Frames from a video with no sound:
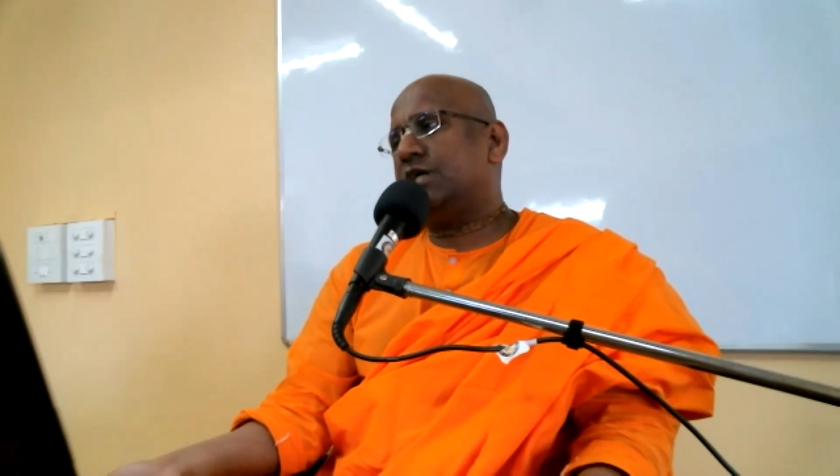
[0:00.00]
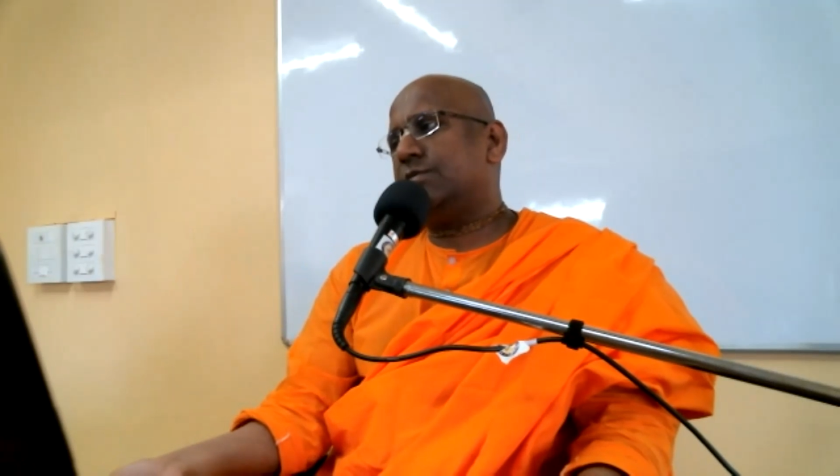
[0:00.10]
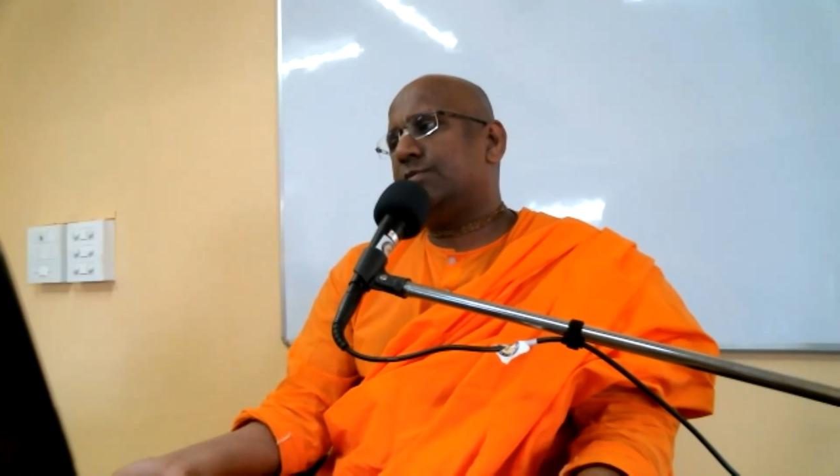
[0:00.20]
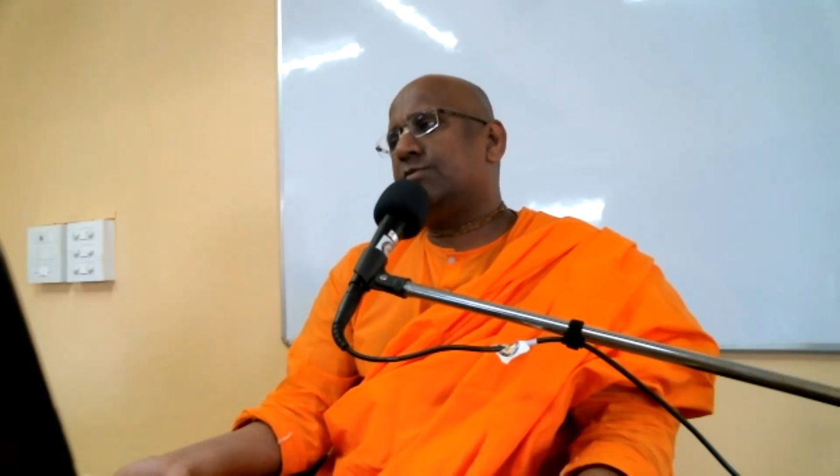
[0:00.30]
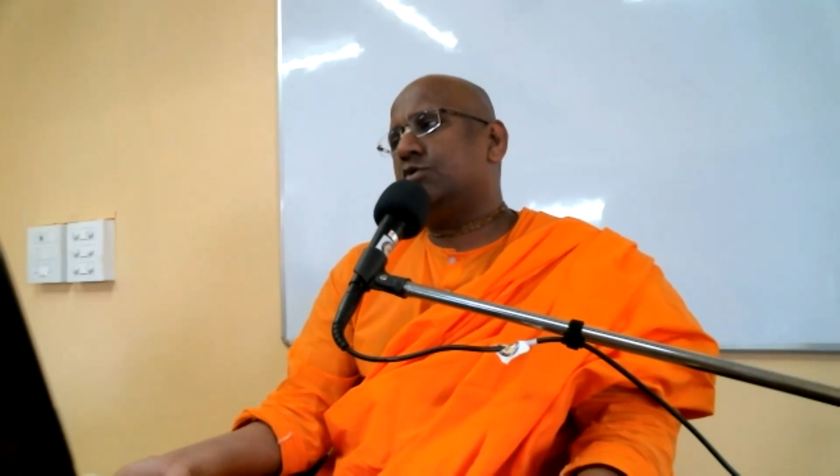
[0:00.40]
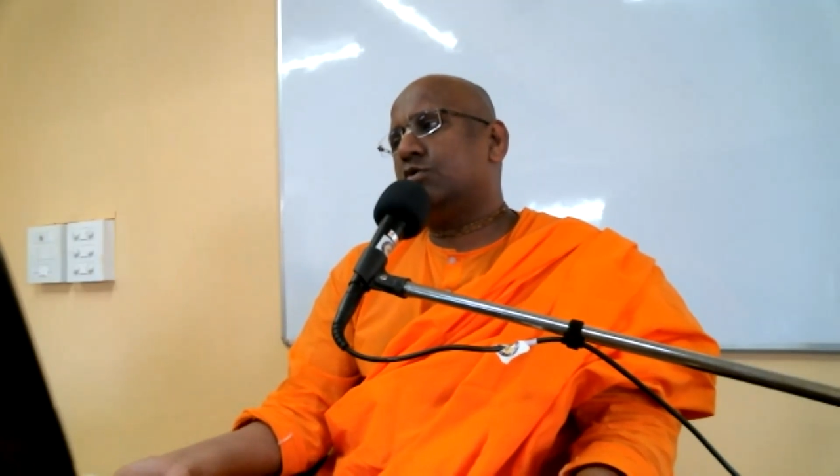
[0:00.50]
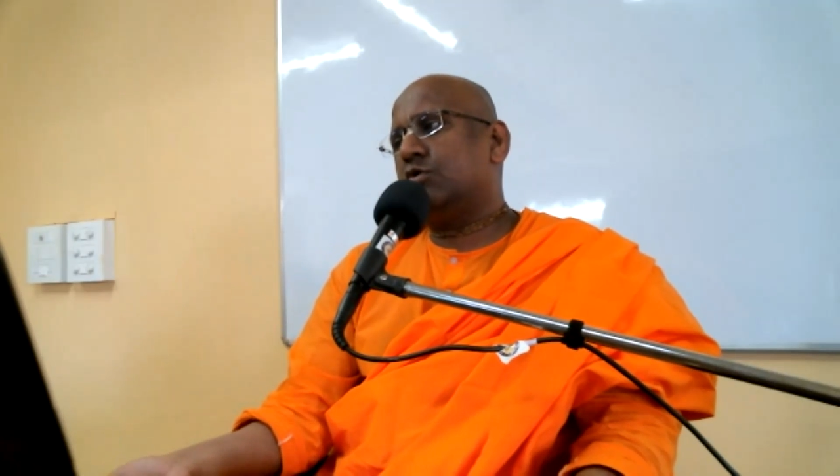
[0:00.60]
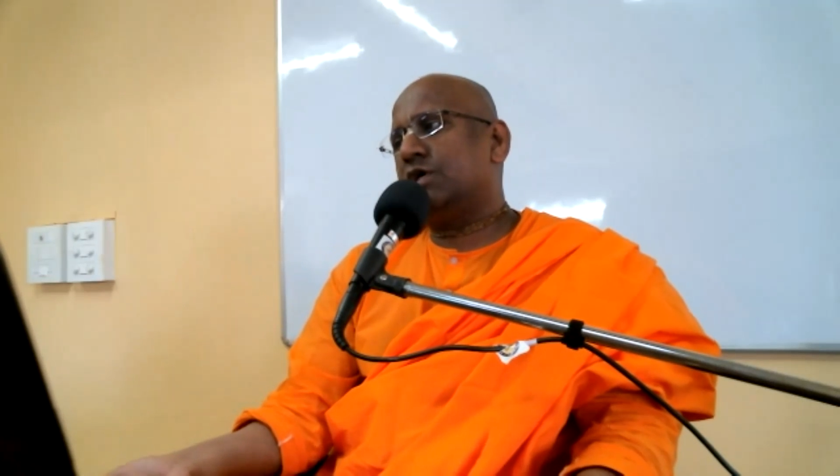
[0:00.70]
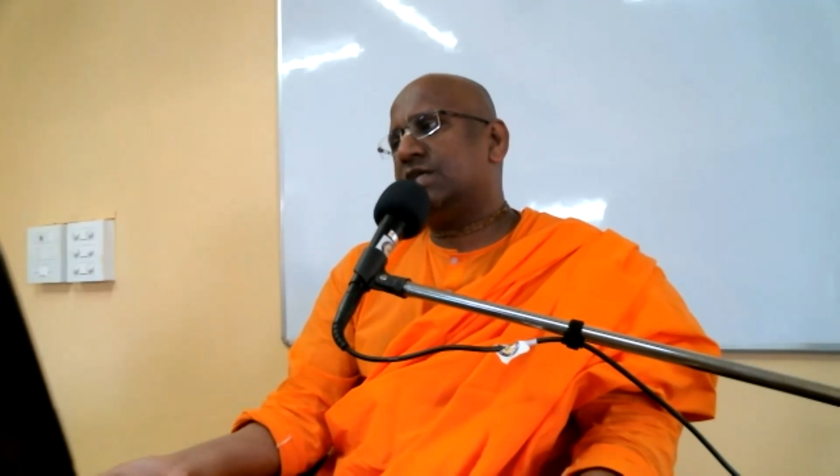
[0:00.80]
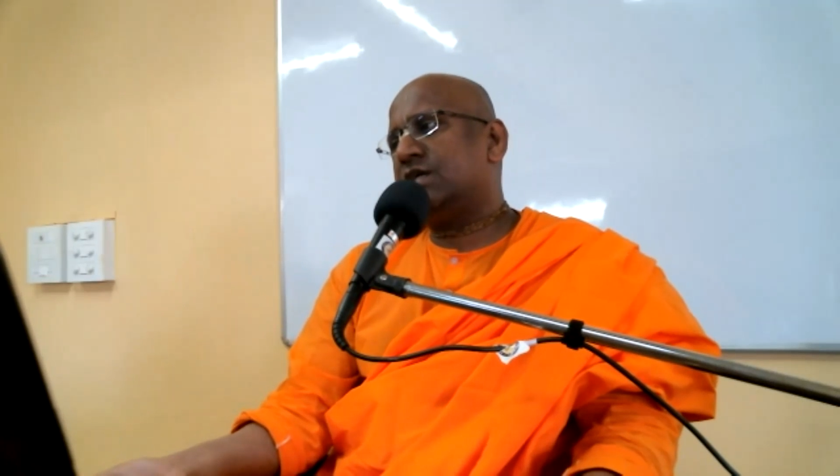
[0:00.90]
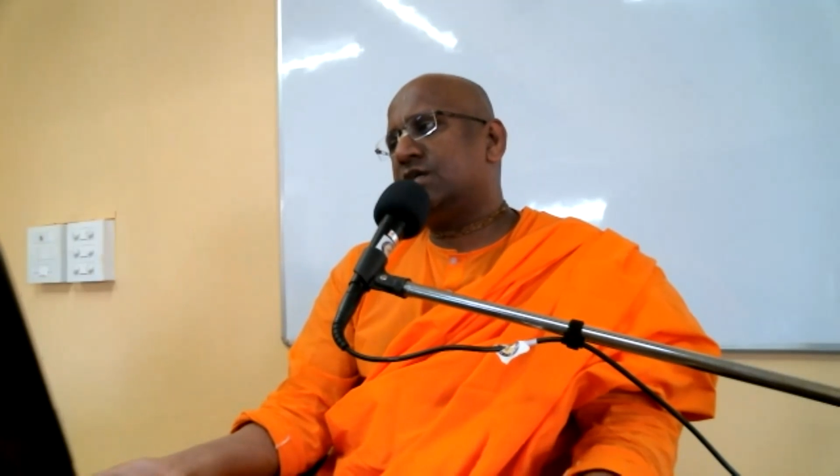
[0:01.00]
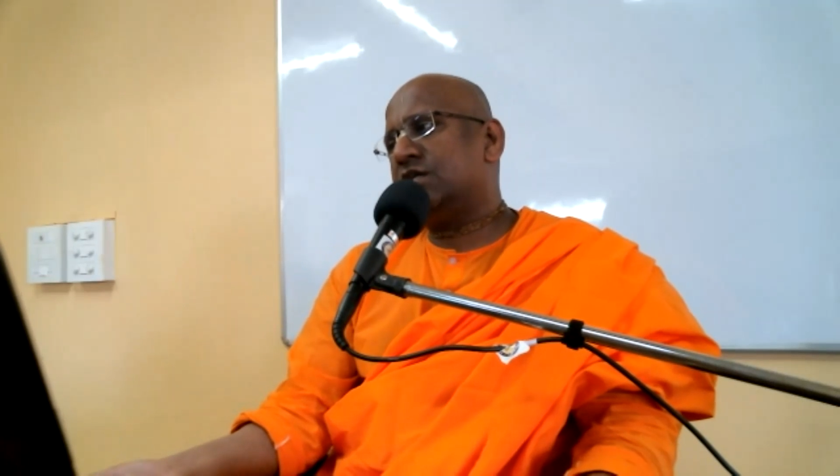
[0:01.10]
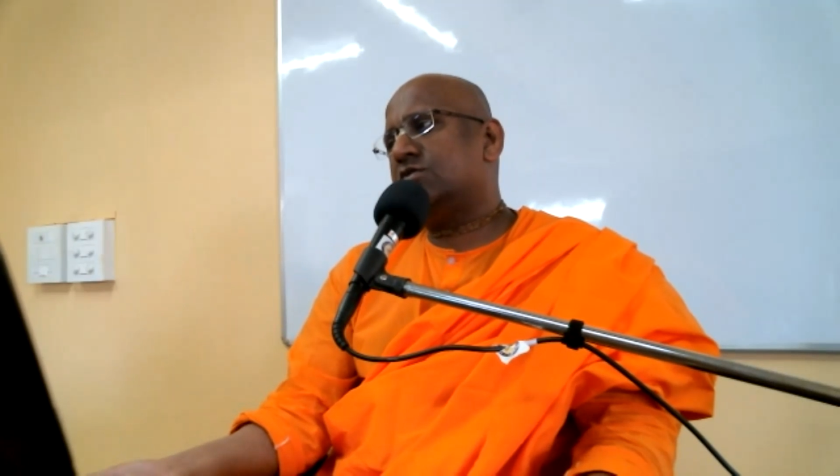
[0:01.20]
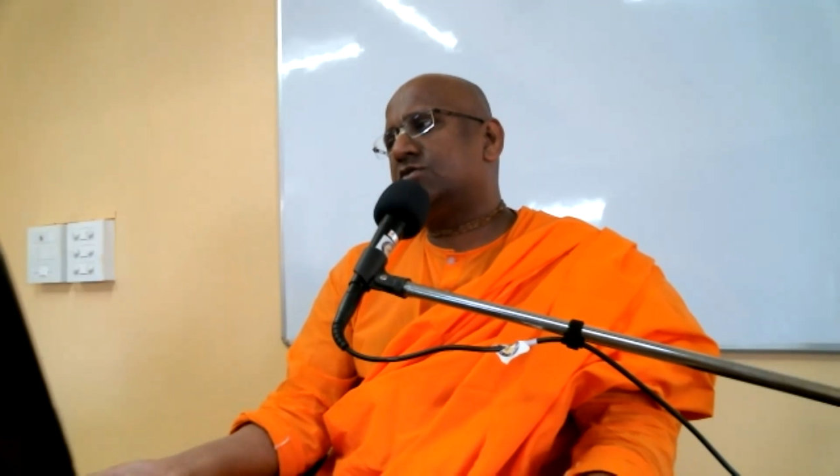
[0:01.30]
Mahaprabhu to learn under,